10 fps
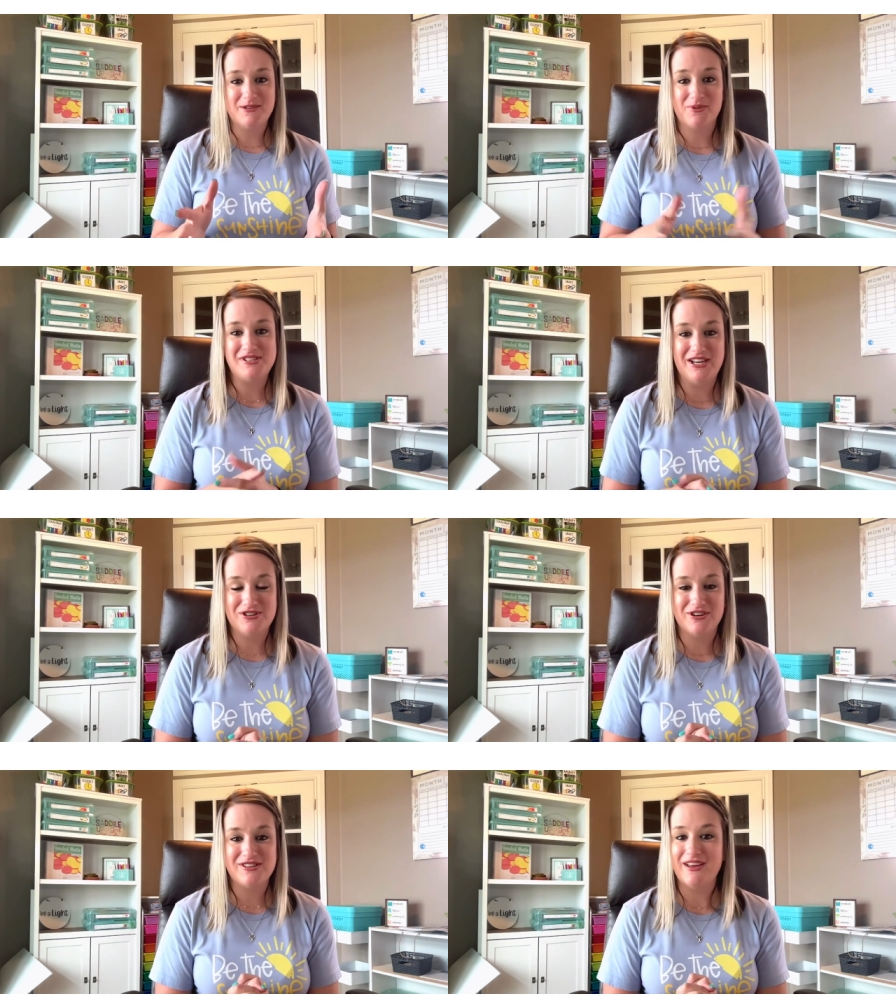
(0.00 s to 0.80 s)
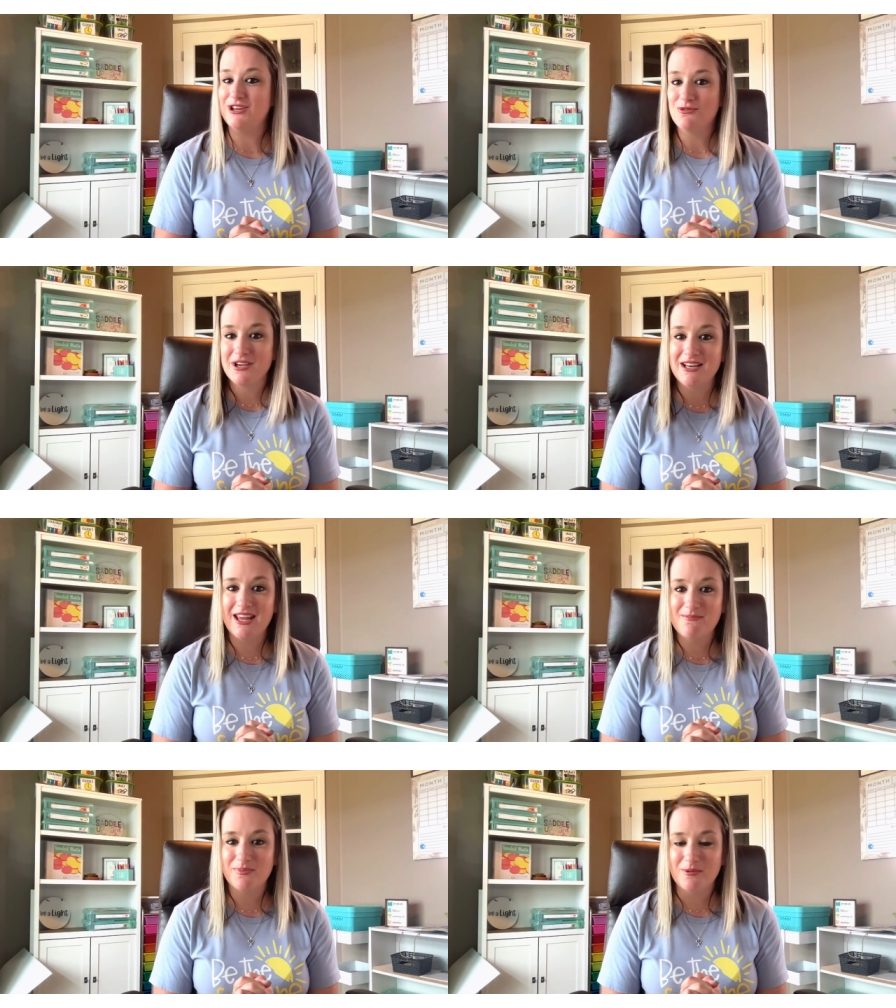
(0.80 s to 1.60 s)
procedures that you can
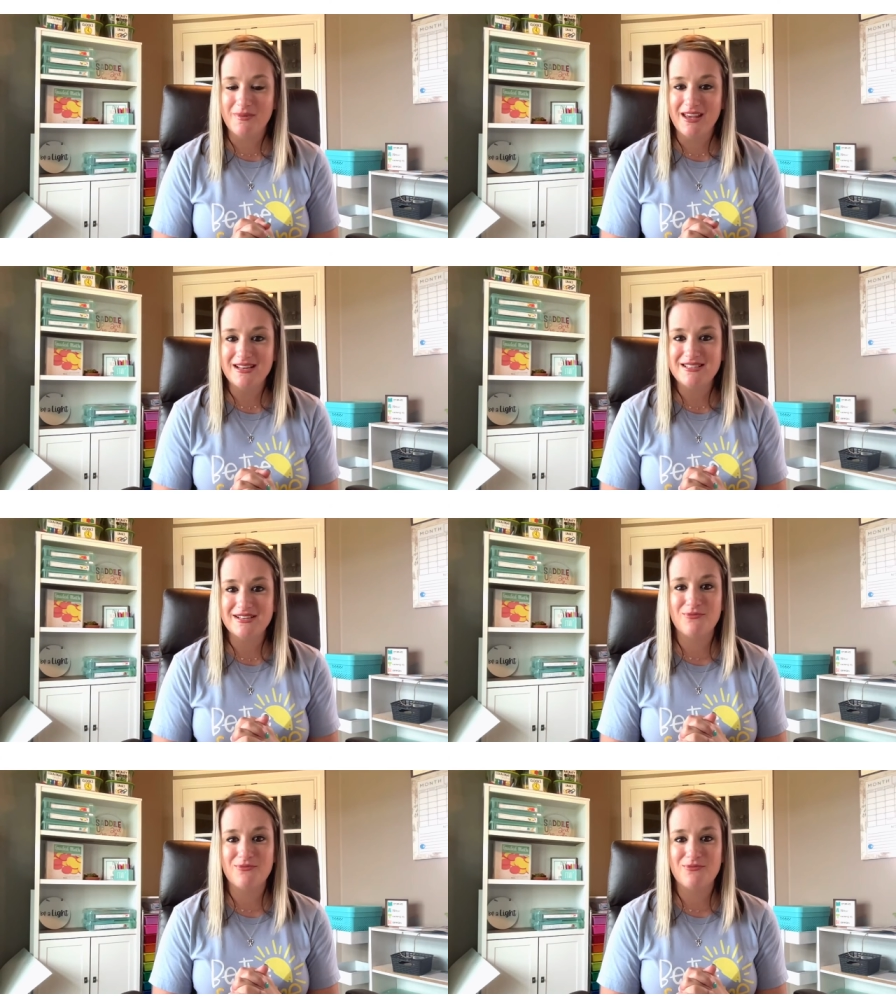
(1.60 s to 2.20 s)
implement